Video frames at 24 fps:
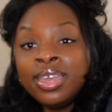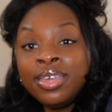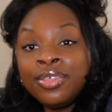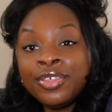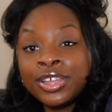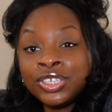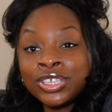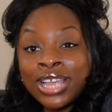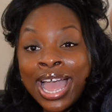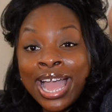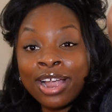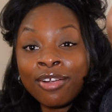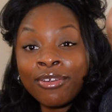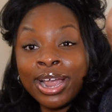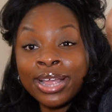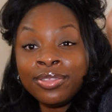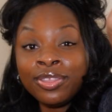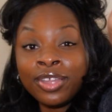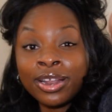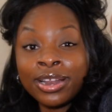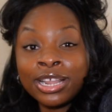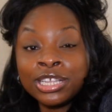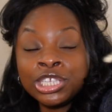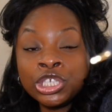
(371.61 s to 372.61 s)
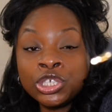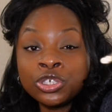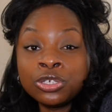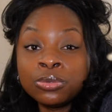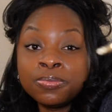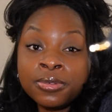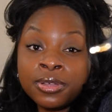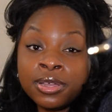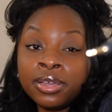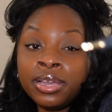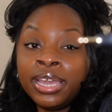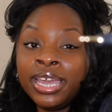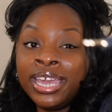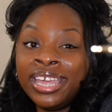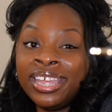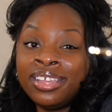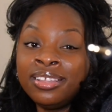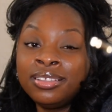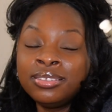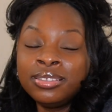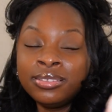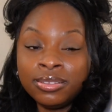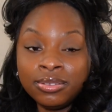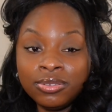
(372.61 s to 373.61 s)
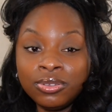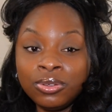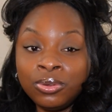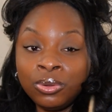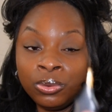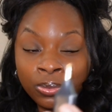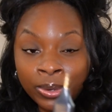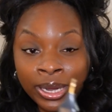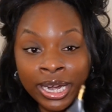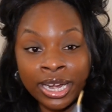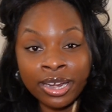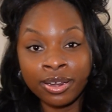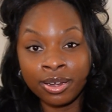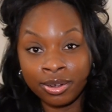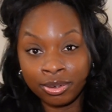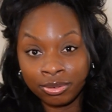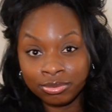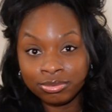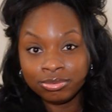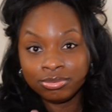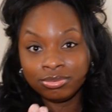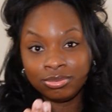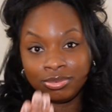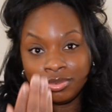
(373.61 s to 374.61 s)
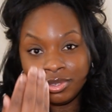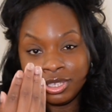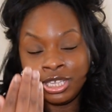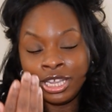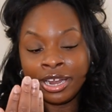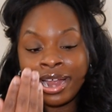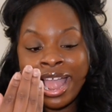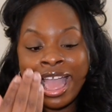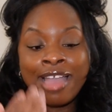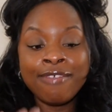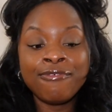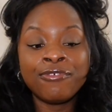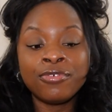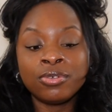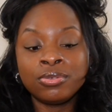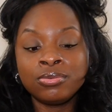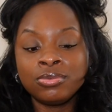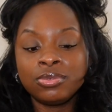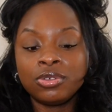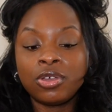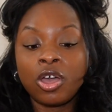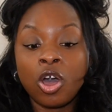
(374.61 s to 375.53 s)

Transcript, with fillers: The jack right there that you'll put in where your headphone,